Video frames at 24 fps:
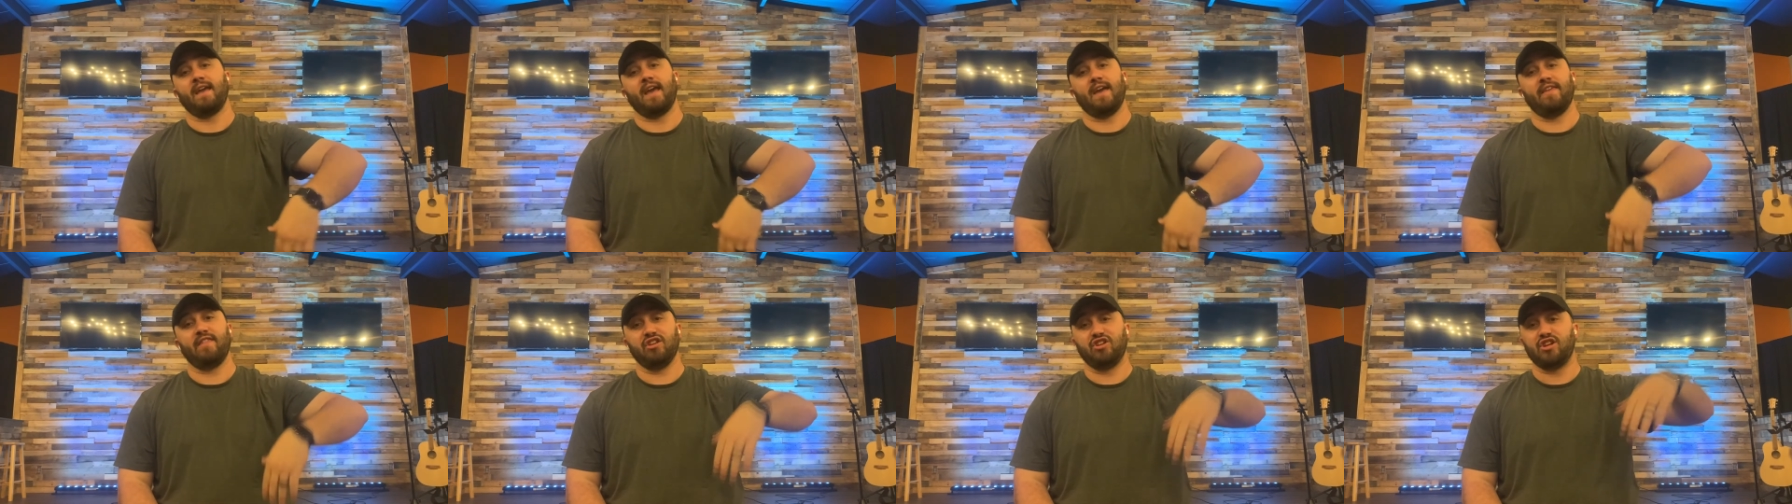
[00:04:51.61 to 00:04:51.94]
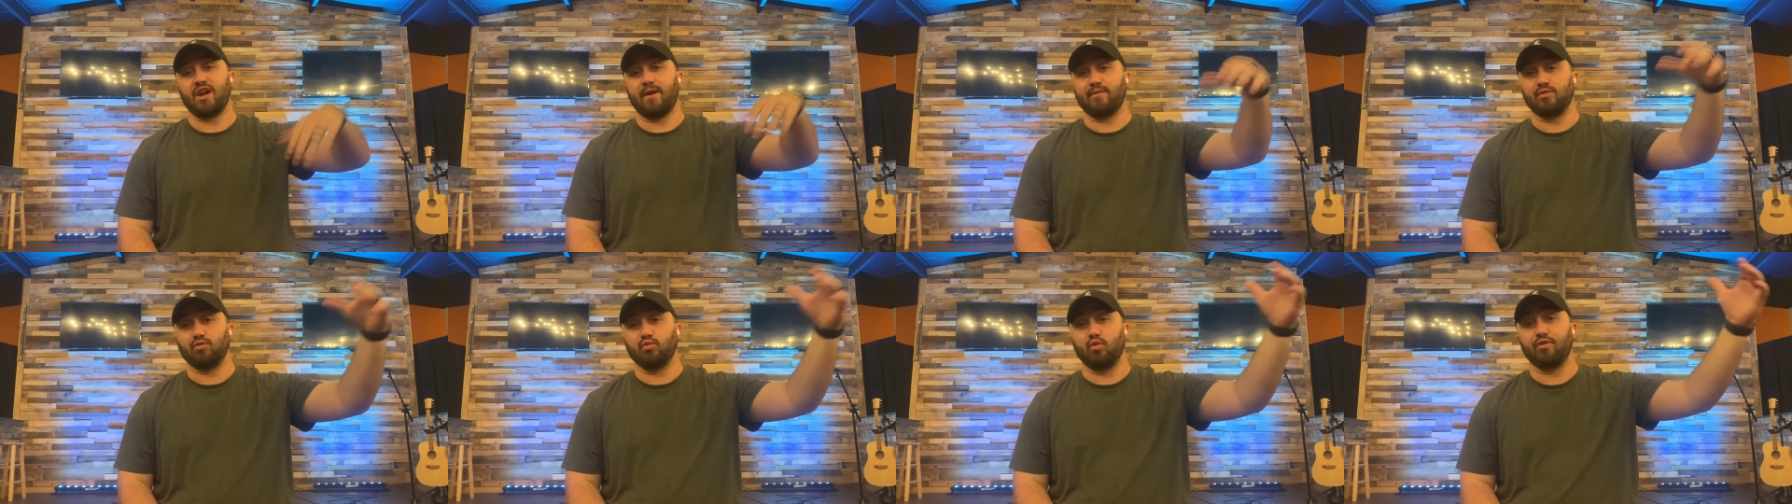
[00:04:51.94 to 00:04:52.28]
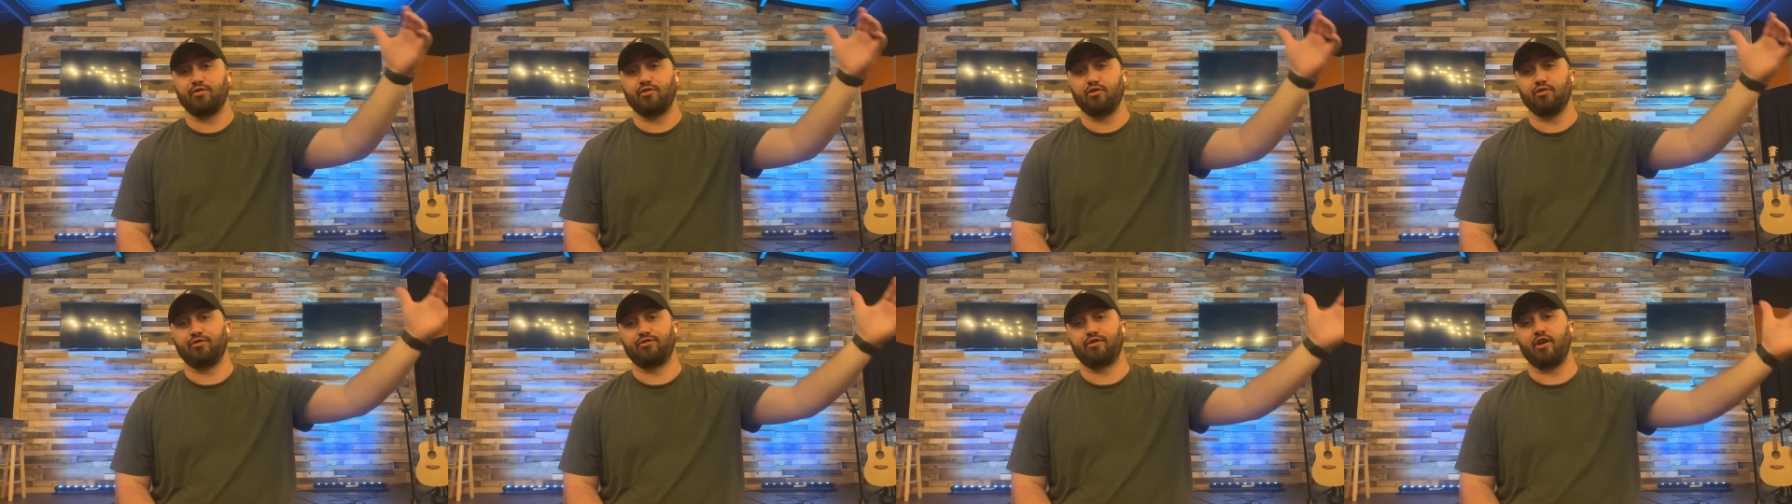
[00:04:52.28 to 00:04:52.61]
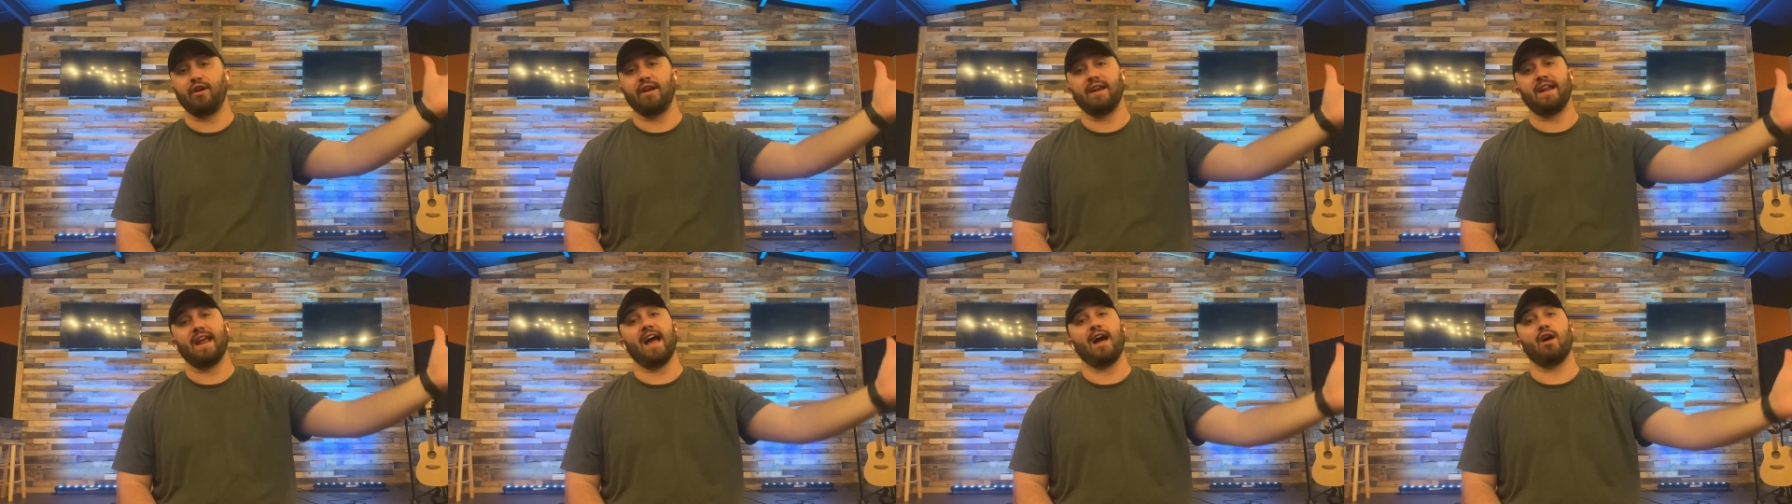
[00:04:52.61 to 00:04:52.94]
and then chapters 1 through
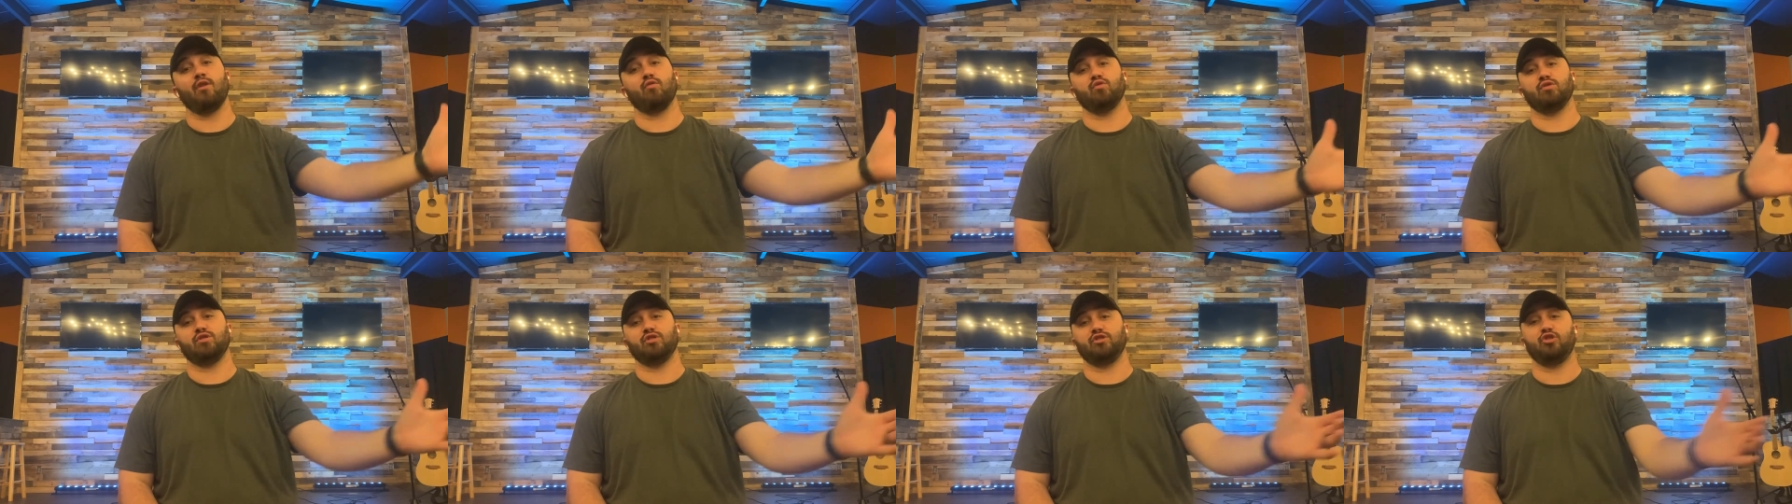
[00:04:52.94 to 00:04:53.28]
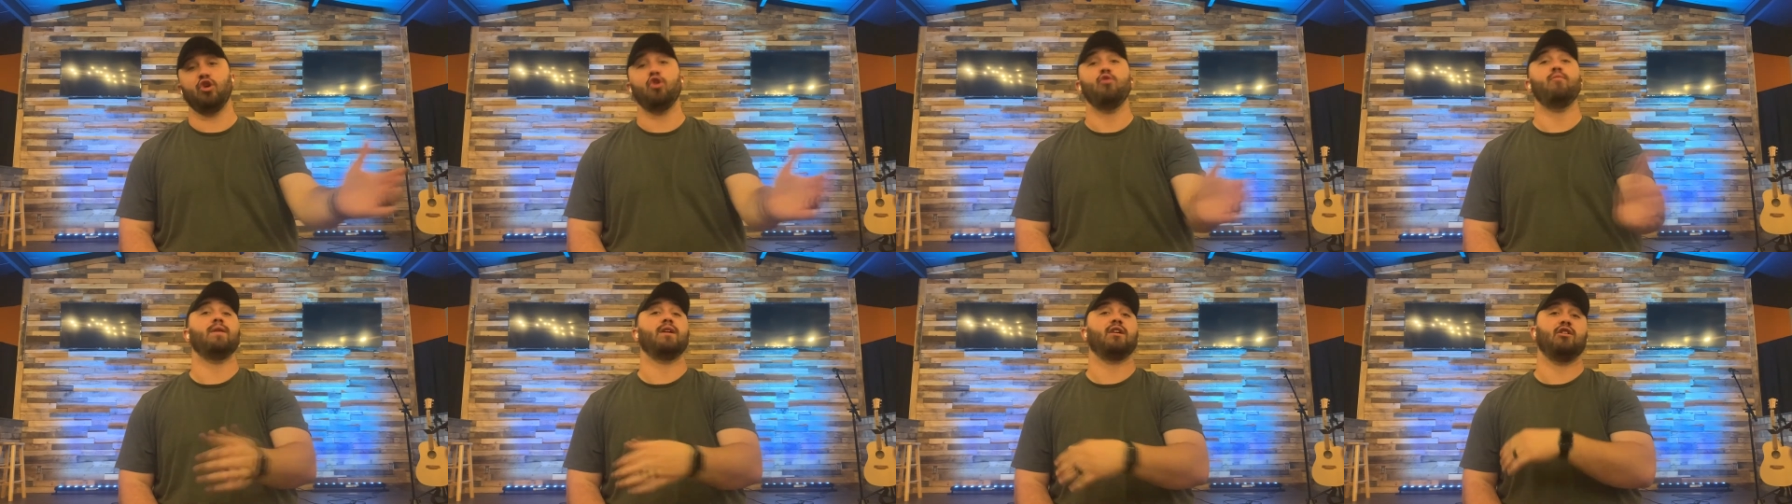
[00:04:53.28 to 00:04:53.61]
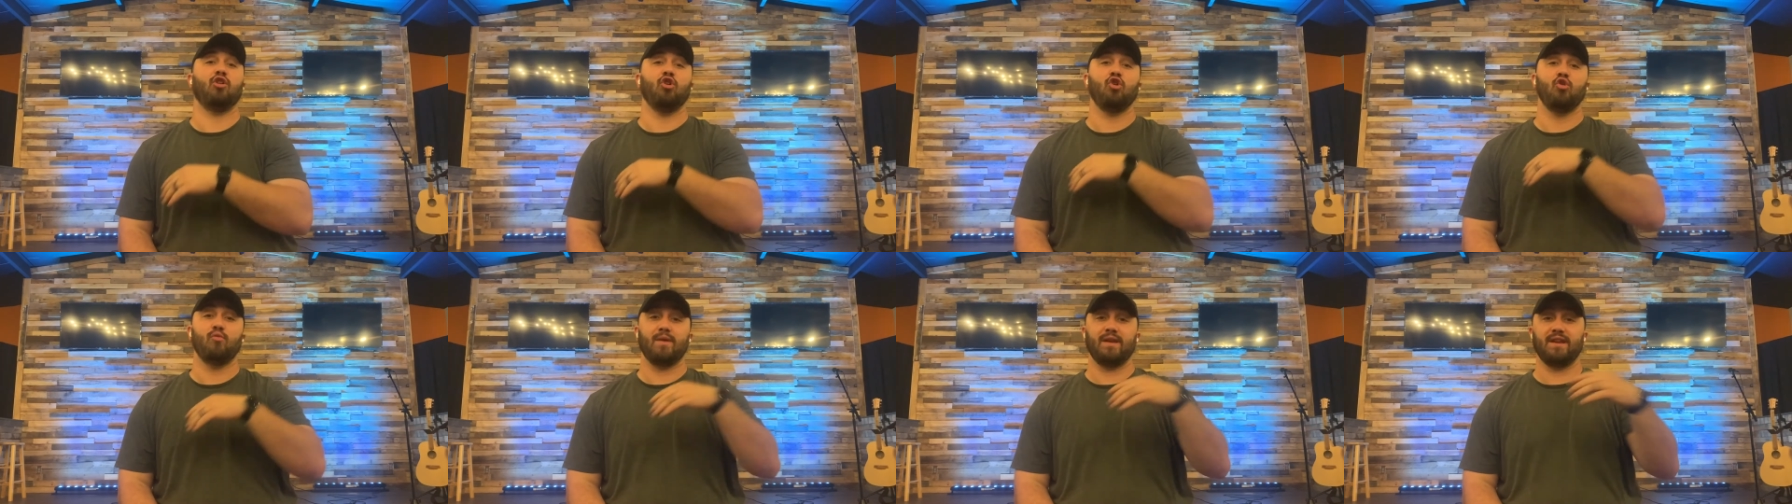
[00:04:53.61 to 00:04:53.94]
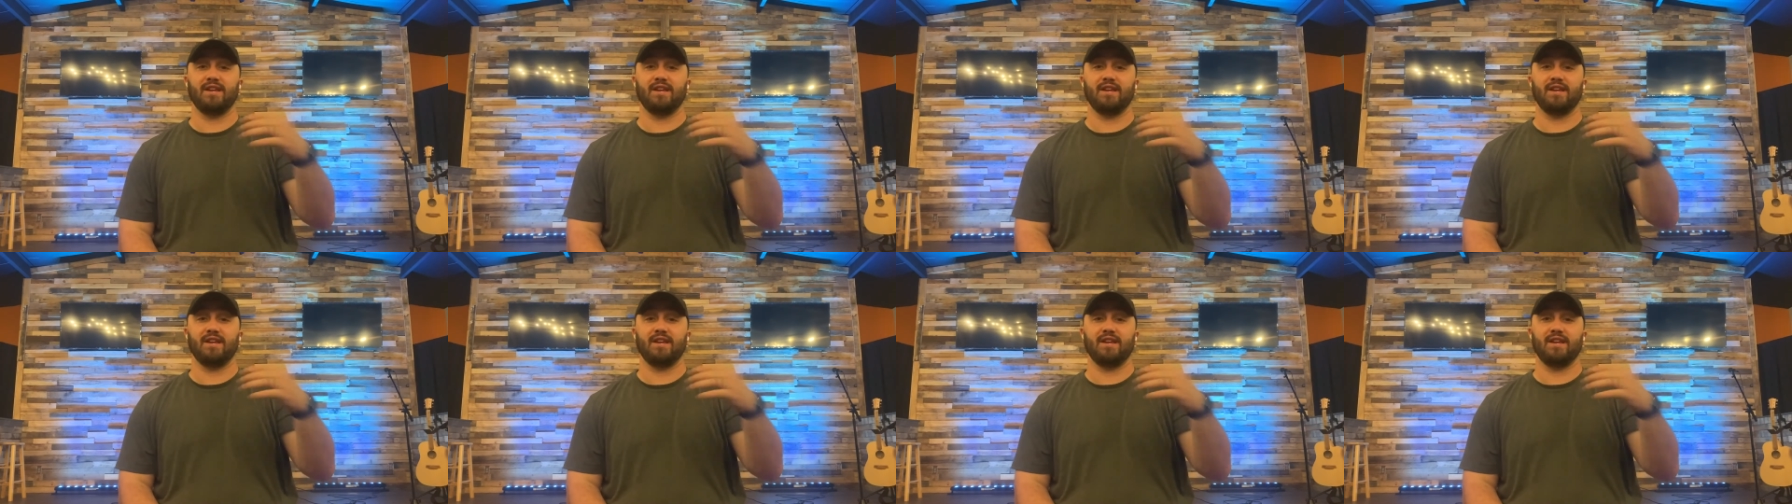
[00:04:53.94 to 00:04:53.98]
39 was doom and gloom